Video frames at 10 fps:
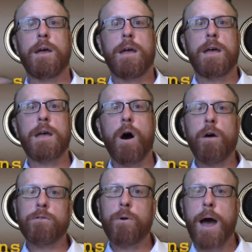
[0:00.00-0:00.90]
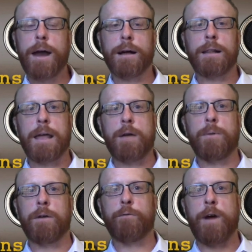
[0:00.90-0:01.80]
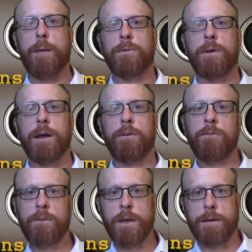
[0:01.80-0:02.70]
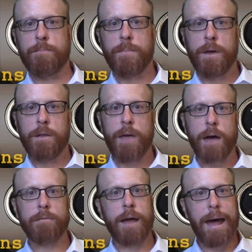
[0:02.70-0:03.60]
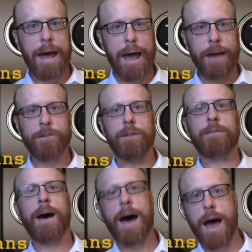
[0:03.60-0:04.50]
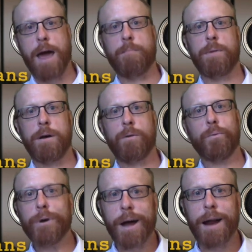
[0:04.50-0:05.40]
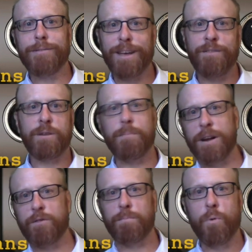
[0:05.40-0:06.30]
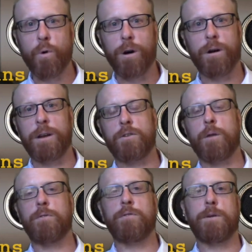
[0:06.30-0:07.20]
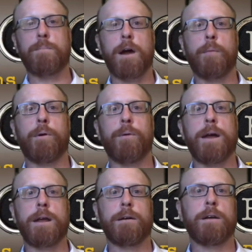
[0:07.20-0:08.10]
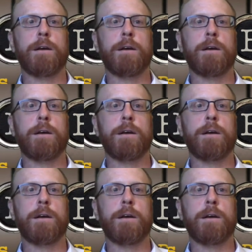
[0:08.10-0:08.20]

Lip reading: He also had a claim in for hepatitis C that at the time would not have given him much more in terms of an impairment rating.